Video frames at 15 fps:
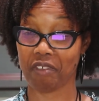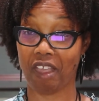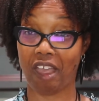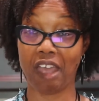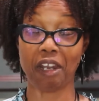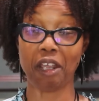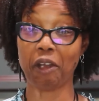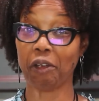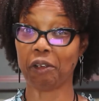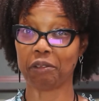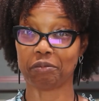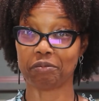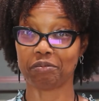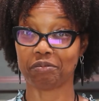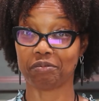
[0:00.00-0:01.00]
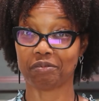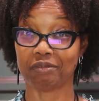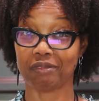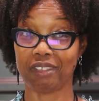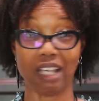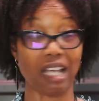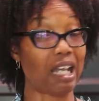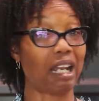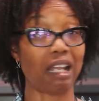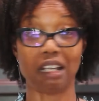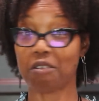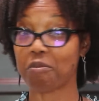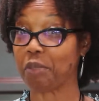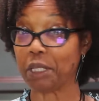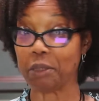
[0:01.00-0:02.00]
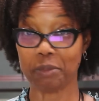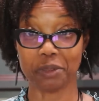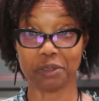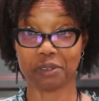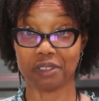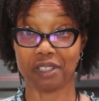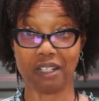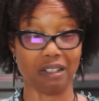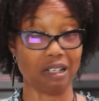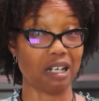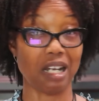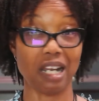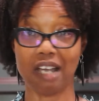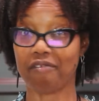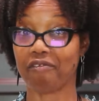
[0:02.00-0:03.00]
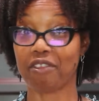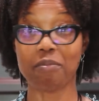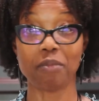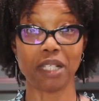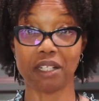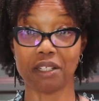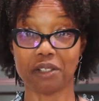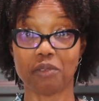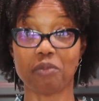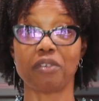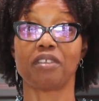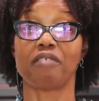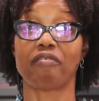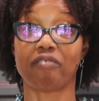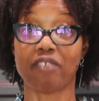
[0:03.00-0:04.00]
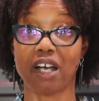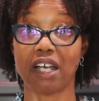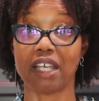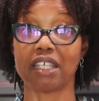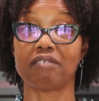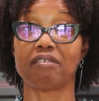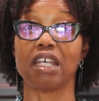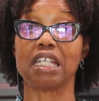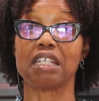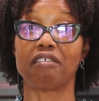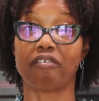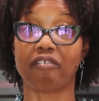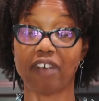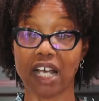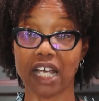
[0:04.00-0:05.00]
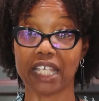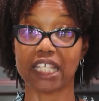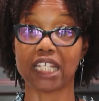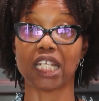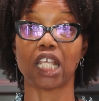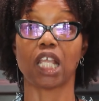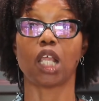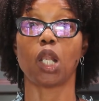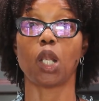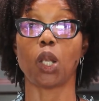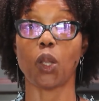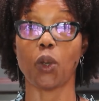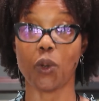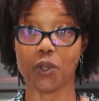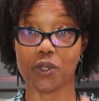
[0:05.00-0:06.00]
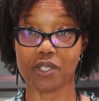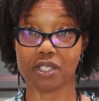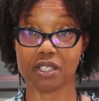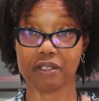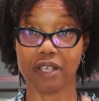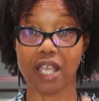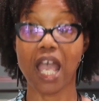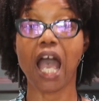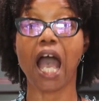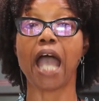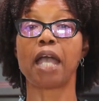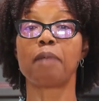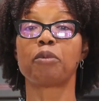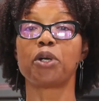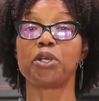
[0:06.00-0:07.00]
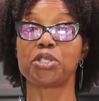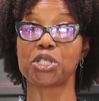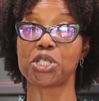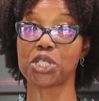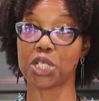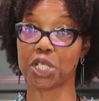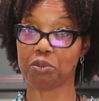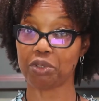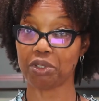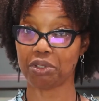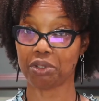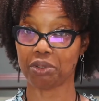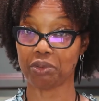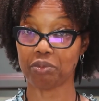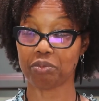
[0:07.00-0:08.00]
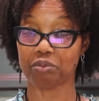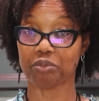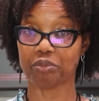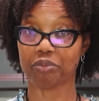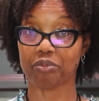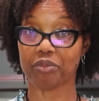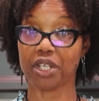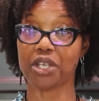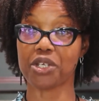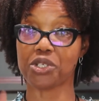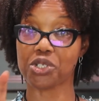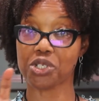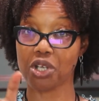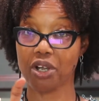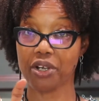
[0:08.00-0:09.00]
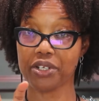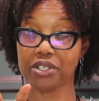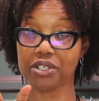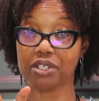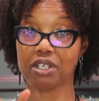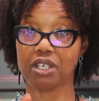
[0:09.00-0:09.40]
And I know a lot of people are not familiar with the 5 divine laws. I am going to share with you a chart